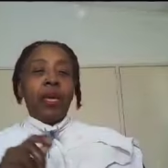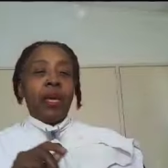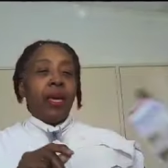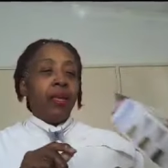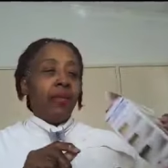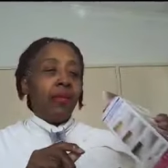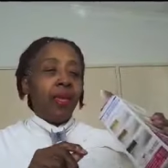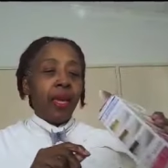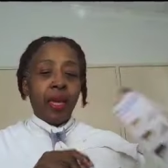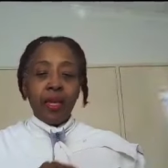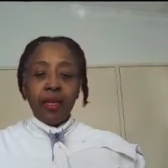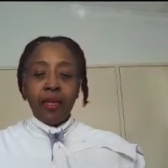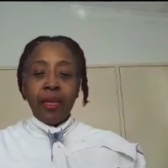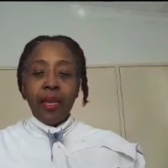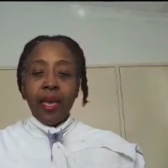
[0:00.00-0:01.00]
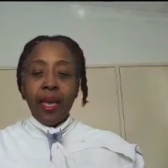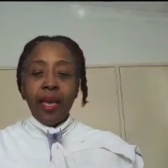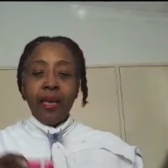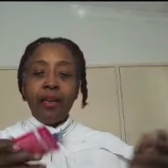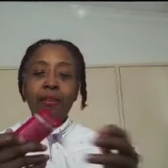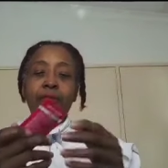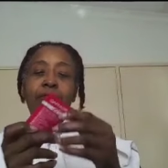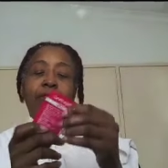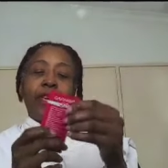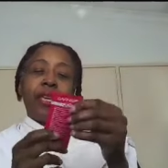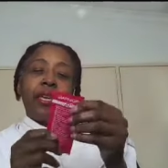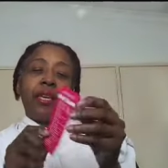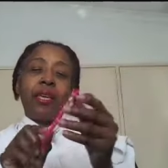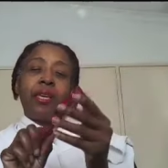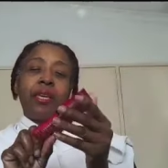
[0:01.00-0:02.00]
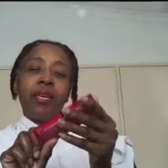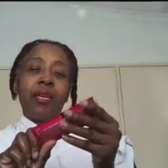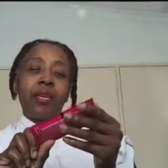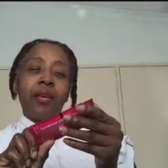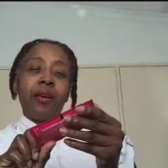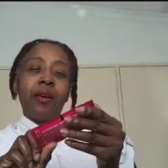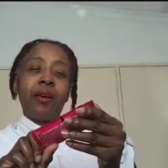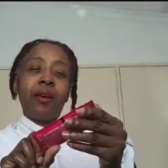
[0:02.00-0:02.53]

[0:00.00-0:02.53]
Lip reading: And then they have a